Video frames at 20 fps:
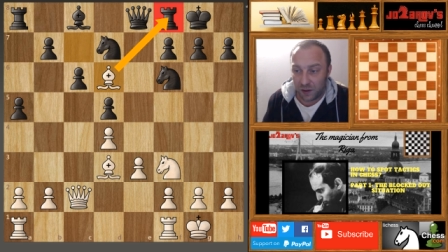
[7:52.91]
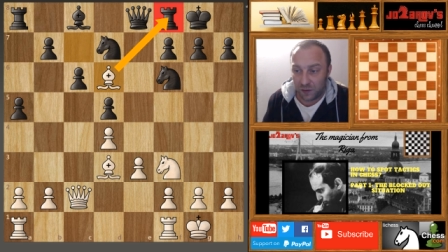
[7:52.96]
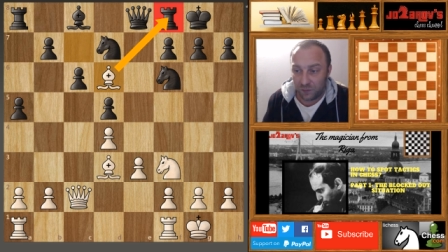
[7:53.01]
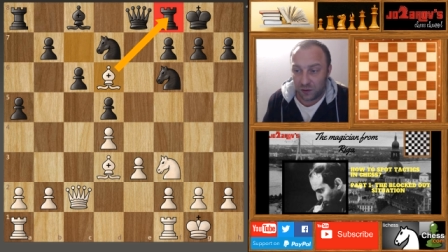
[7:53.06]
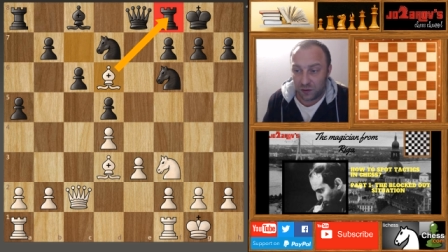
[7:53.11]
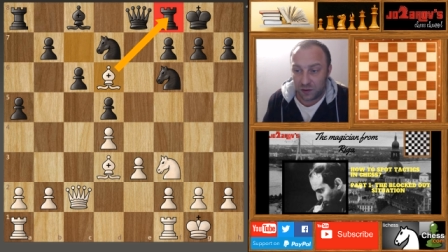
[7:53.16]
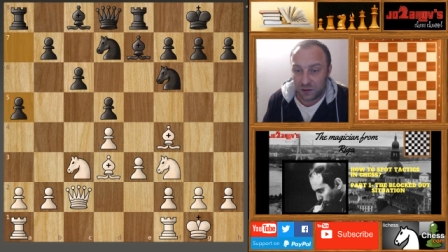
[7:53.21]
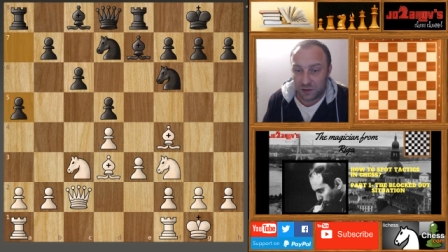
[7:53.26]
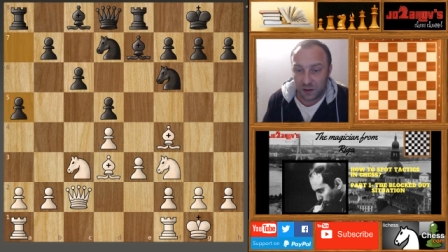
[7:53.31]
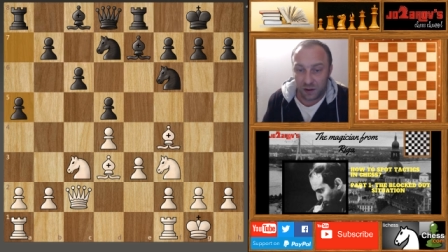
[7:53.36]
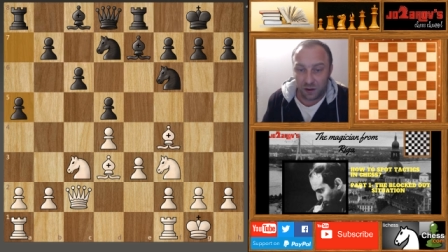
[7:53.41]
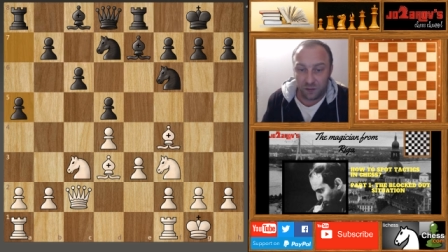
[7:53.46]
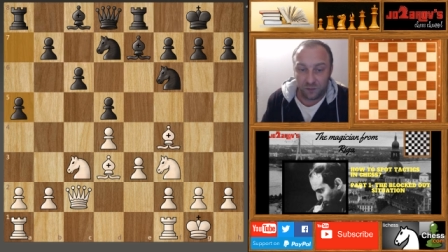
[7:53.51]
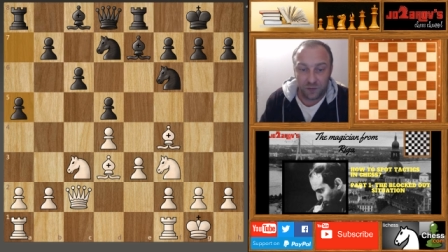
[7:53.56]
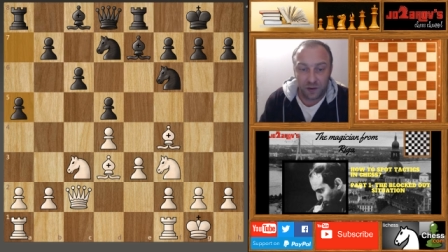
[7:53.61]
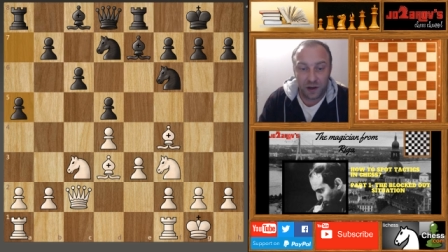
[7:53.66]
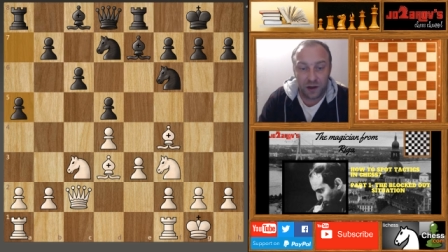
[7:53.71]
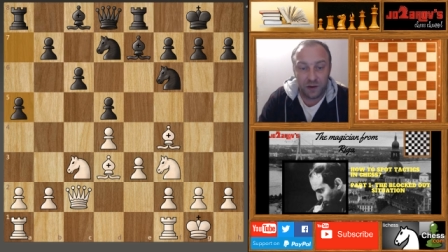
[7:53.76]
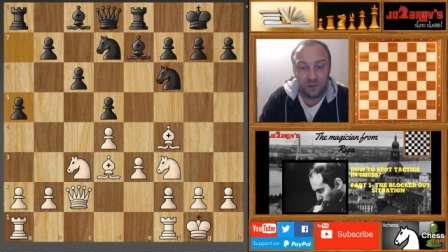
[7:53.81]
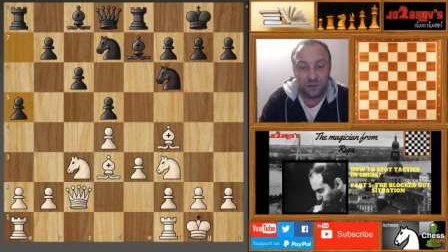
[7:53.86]
after this
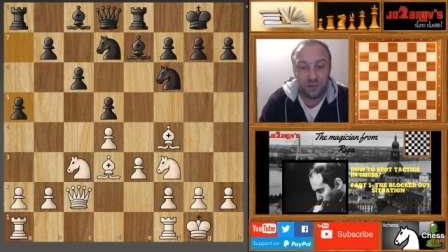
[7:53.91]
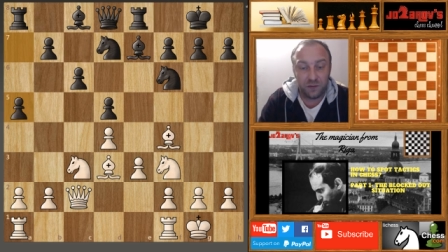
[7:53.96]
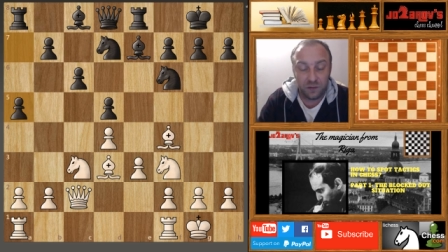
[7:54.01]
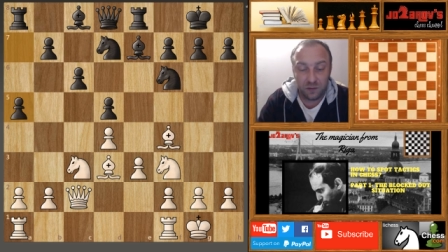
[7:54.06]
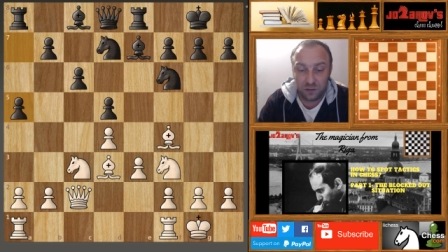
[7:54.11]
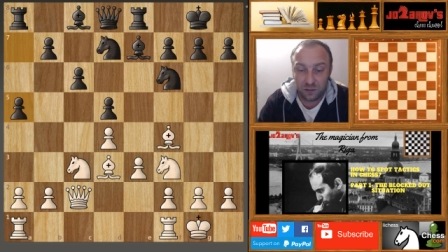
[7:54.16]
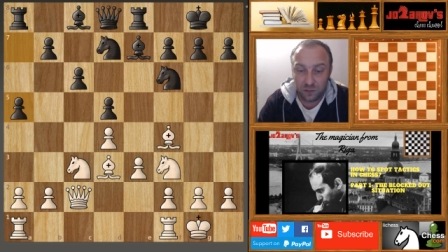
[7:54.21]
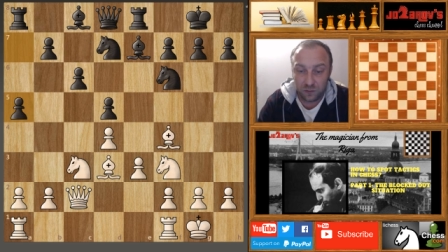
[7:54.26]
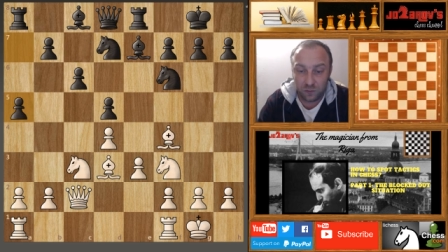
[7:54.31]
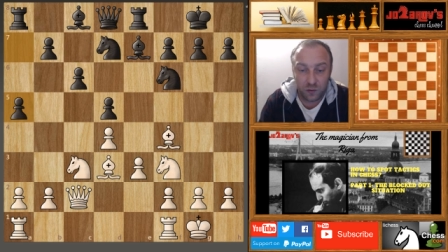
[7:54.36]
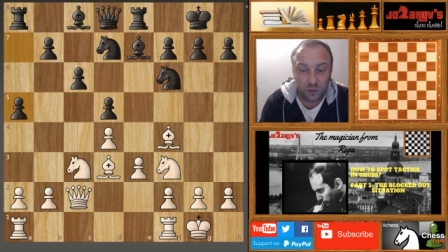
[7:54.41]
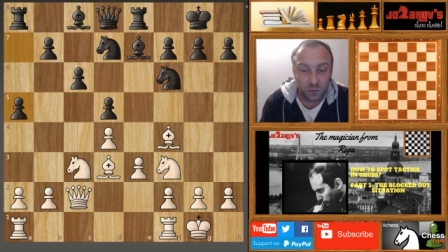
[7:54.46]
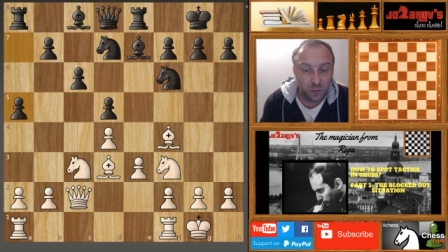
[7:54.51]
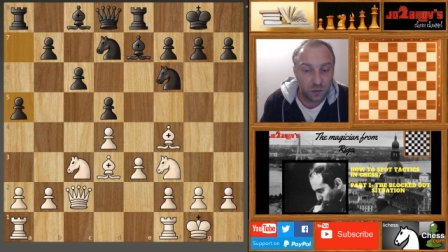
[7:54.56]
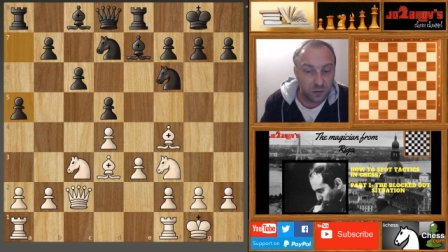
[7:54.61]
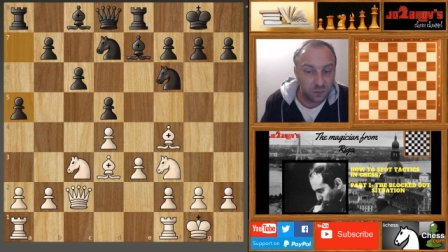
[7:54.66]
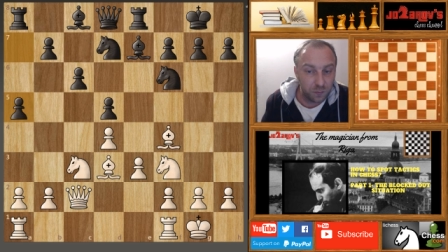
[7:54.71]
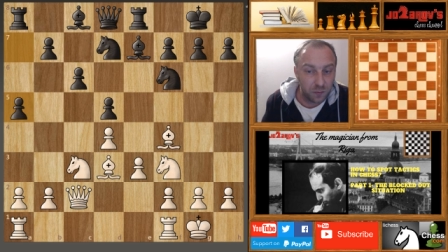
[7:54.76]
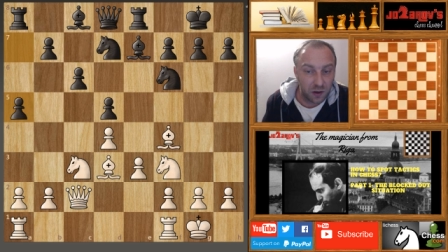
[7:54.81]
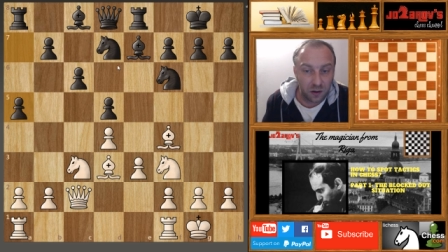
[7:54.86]
a5, which
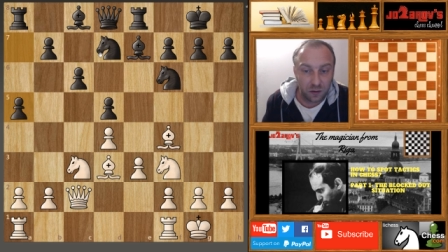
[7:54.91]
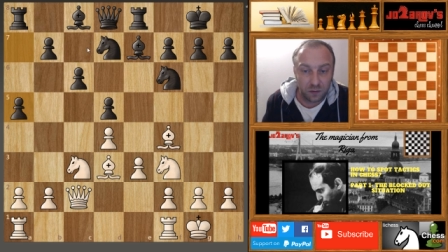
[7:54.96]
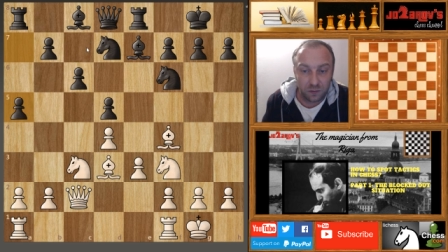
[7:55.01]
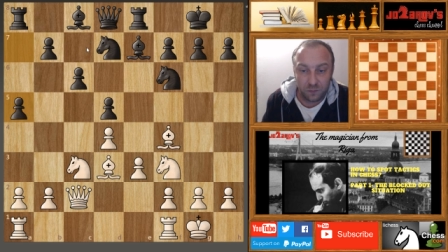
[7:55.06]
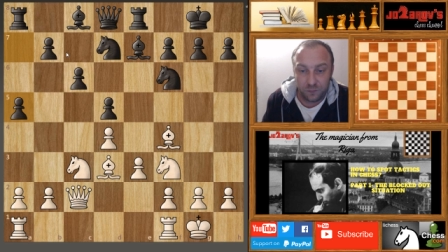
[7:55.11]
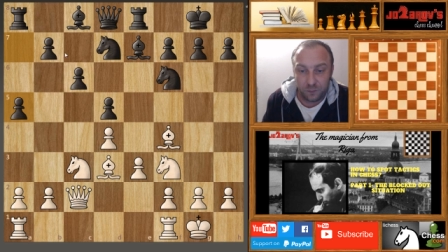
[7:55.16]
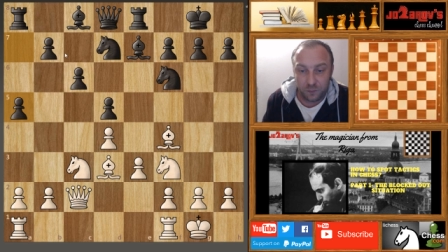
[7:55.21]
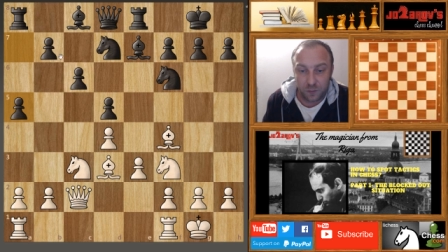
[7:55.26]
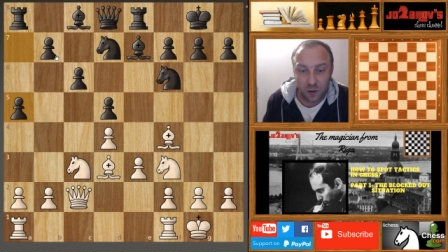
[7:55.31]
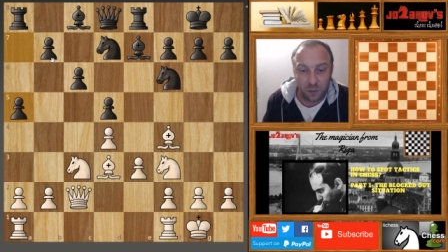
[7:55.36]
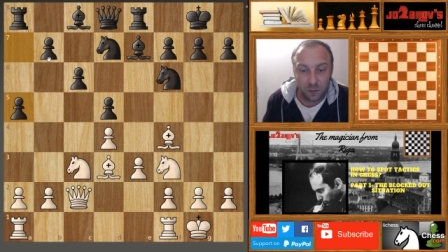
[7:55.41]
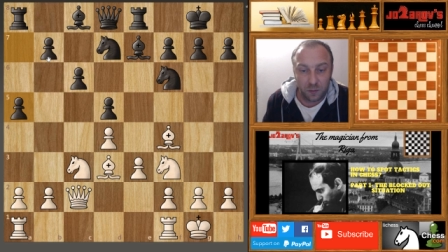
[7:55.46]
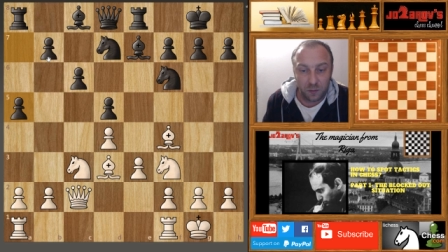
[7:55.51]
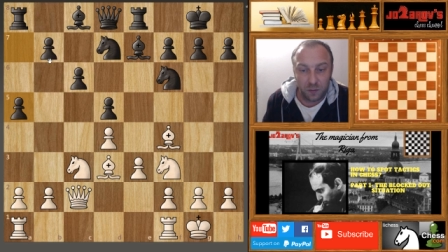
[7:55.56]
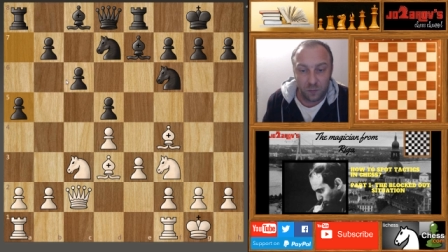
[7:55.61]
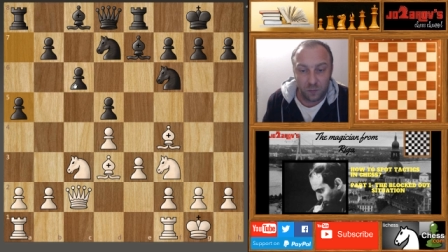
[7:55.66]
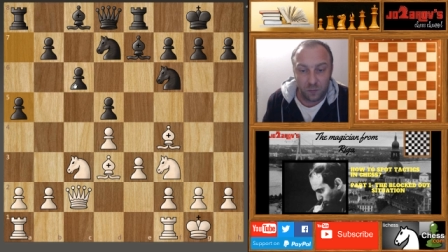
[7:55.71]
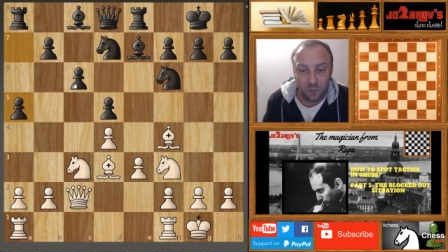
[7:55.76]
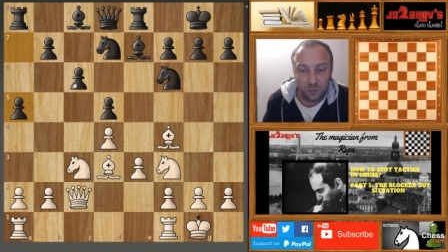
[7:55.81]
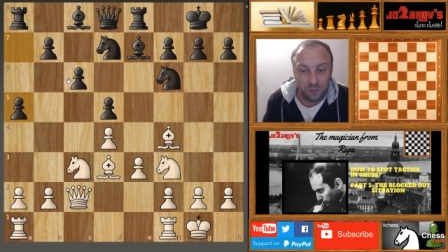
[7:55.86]
was part
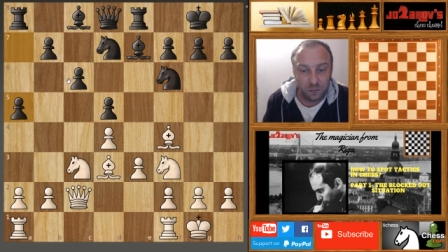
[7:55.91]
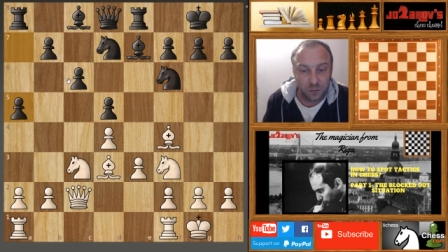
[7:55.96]
probably